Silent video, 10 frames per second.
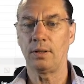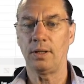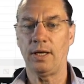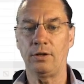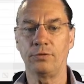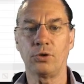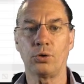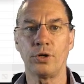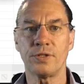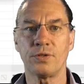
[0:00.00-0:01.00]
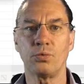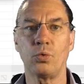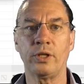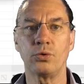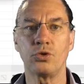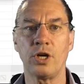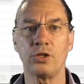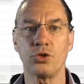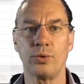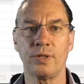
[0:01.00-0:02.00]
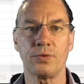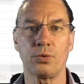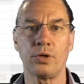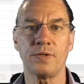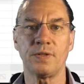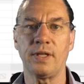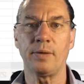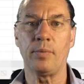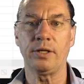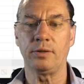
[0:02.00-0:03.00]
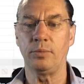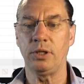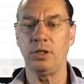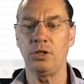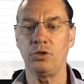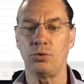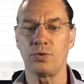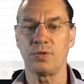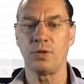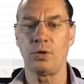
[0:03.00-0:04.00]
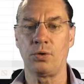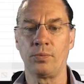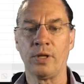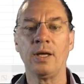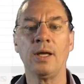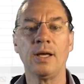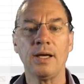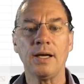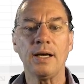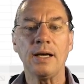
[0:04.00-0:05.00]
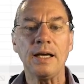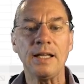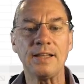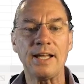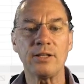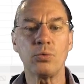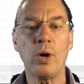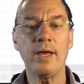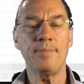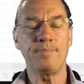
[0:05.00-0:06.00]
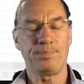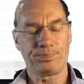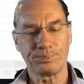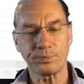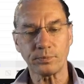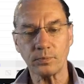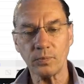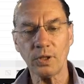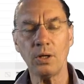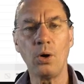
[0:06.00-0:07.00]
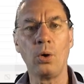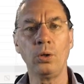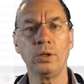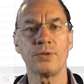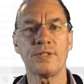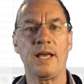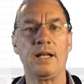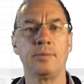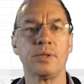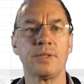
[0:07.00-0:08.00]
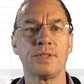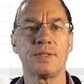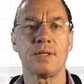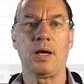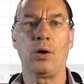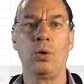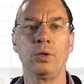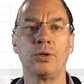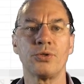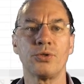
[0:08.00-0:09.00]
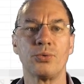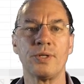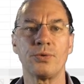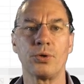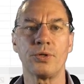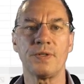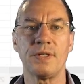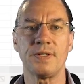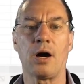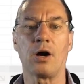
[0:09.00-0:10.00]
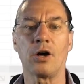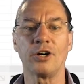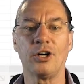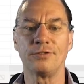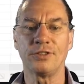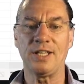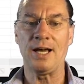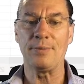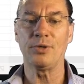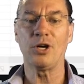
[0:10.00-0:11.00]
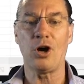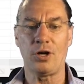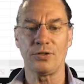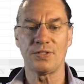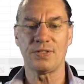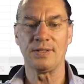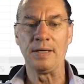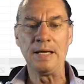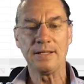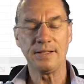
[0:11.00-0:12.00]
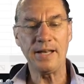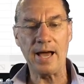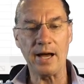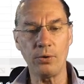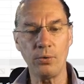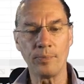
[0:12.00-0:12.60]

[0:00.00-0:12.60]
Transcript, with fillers: And of course, when you change a resource, there might be issues. So in that way, all those elements, all those resources are of type cost. Now,